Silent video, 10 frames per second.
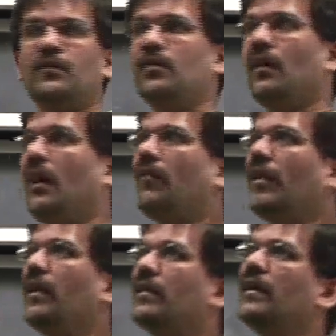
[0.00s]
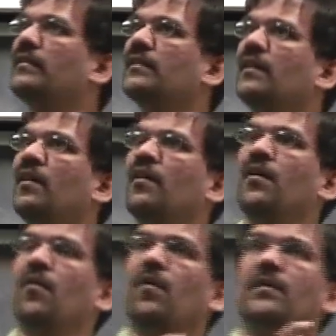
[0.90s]
So the hardware dictates
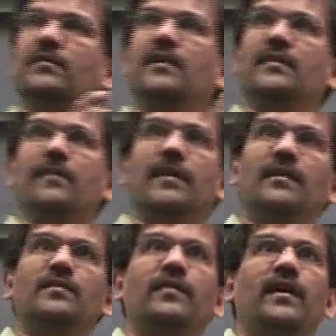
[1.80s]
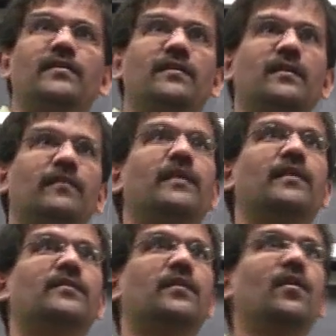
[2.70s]
that something is fast and
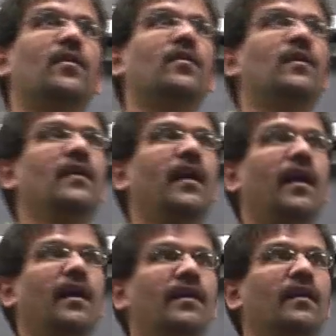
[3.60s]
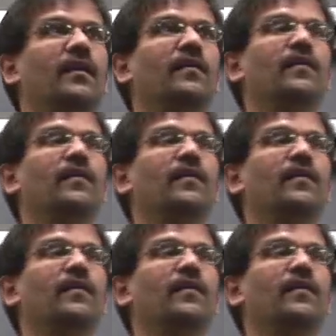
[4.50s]
something is slow, and